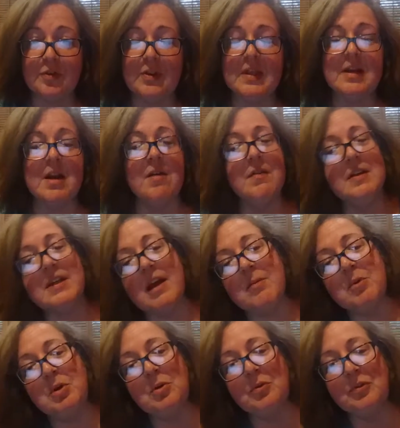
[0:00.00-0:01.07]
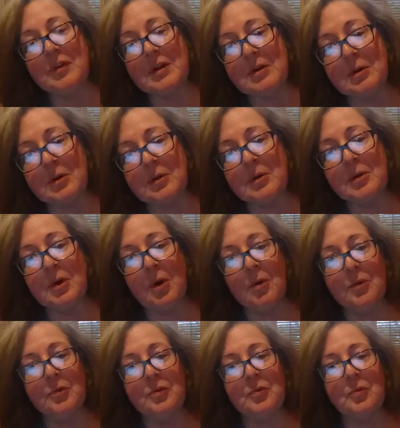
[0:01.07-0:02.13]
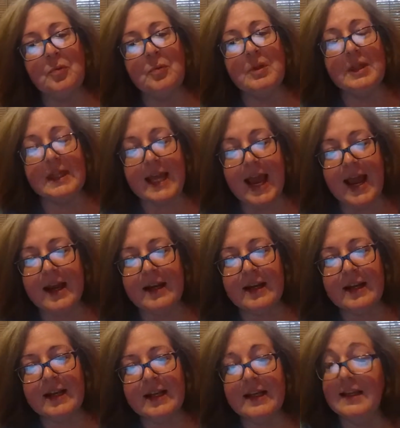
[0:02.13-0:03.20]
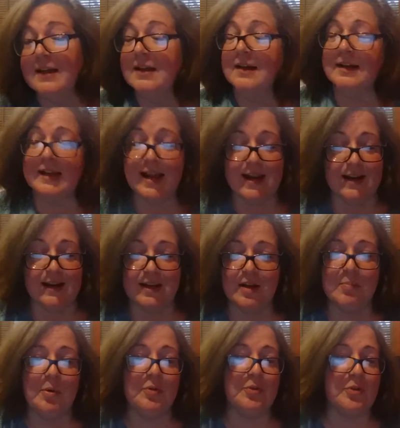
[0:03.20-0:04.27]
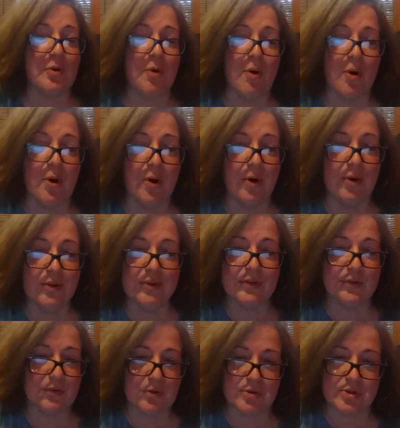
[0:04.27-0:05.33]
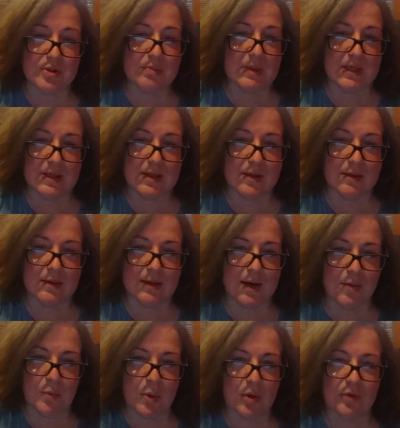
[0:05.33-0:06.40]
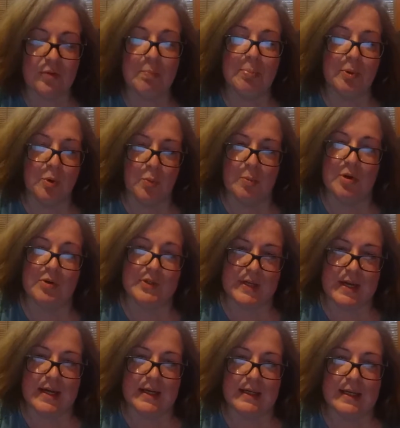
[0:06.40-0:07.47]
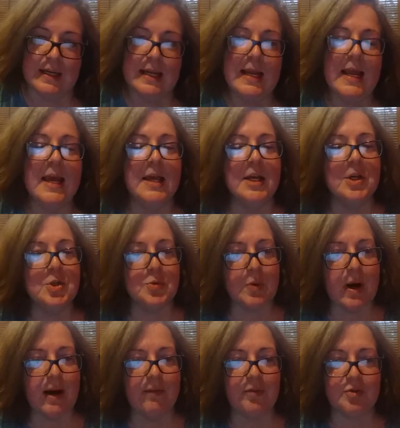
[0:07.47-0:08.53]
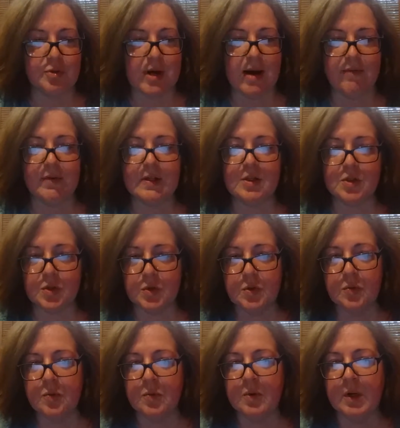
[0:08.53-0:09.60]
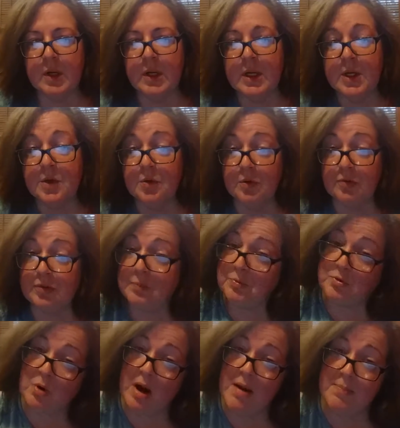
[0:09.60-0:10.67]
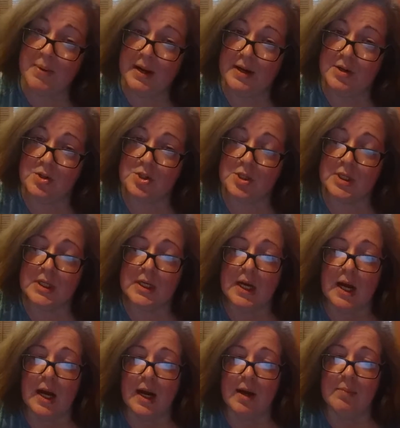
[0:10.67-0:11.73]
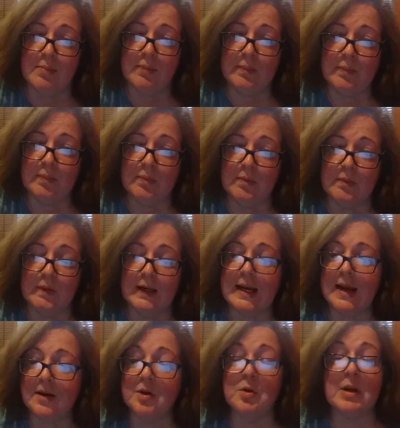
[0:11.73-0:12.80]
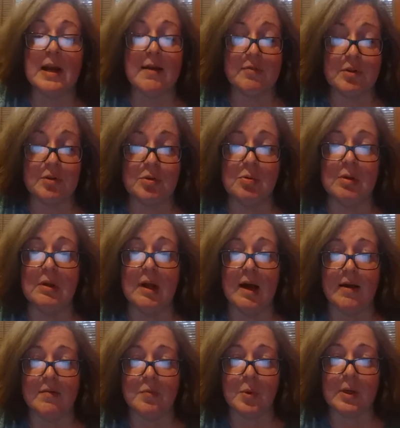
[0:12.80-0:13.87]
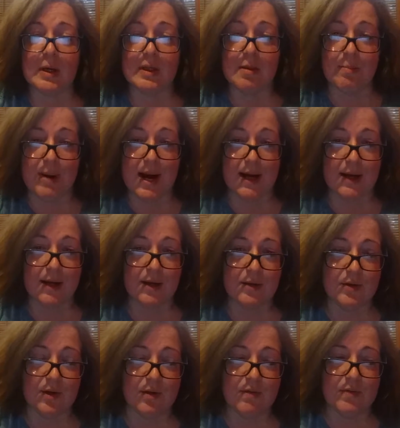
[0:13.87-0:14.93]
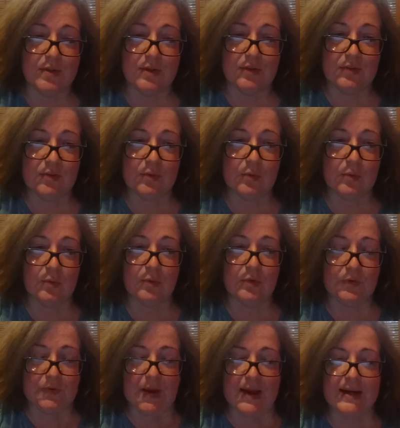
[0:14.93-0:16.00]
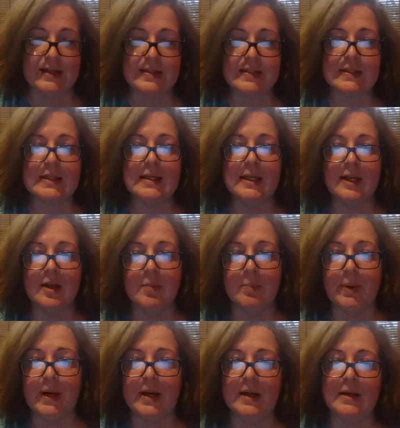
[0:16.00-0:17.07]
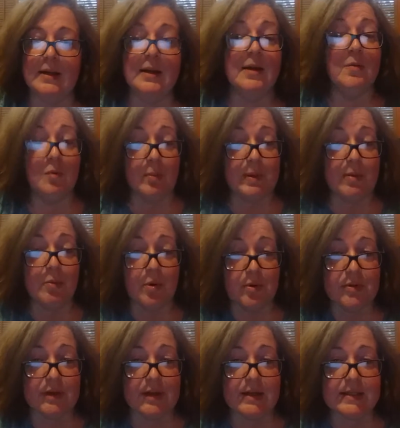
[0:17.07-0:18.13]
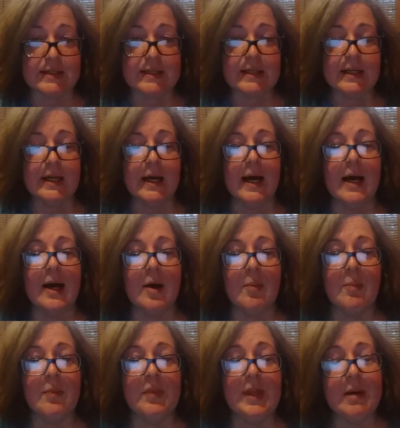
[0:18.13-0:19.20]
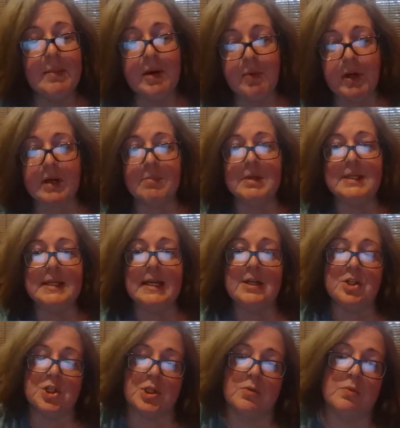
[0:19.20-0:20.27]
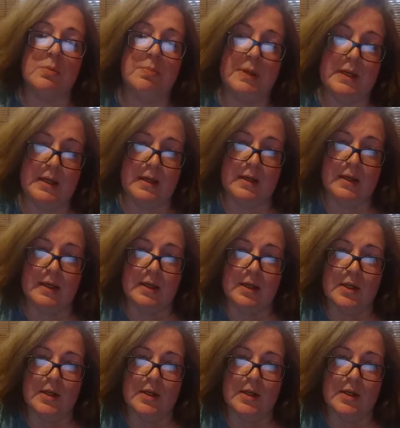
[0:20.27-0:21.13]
so then every time a newsletter goes with that, Again, it posts to all the social media networks. Boom, you're done. And it drives traffic to your subscribe page. Again, you're going to have to do a lot of work on the back end of this site, but it will be worth it. Then my recommendation would be